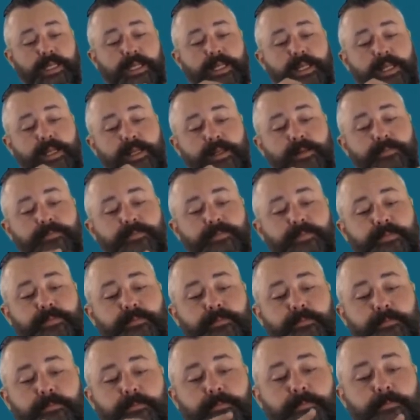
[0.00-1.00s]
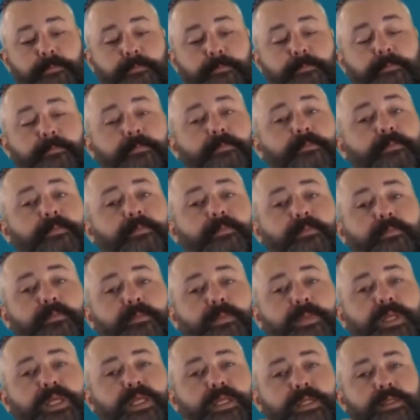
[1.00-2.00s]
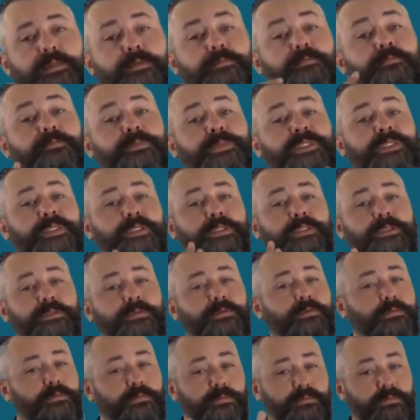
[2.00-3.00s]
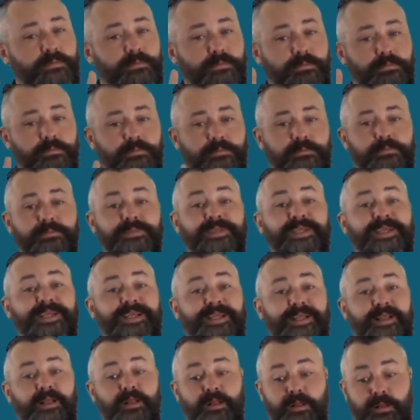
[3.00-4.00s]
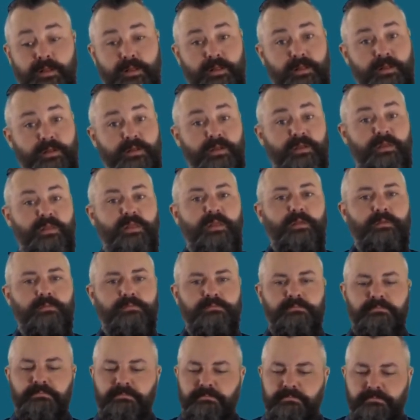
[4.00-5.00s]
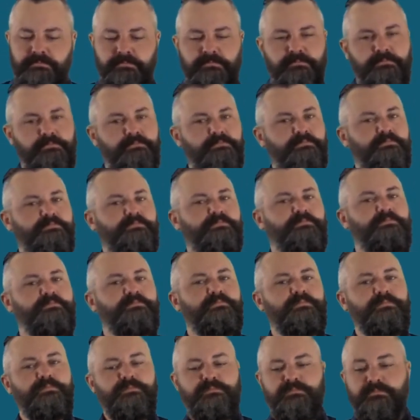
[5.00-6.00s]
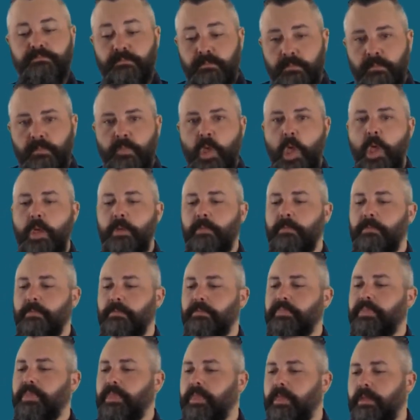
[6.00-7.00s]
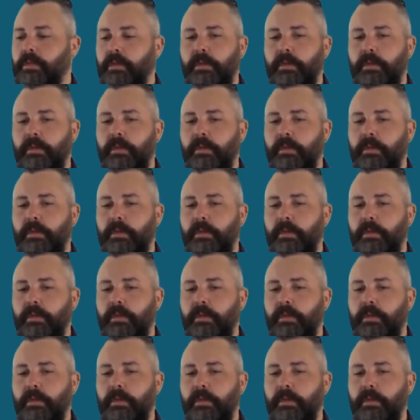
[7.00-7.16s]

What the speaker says: an epidemic is when a contagious, infectious or viral illness spreads to many people in one specific geographic region.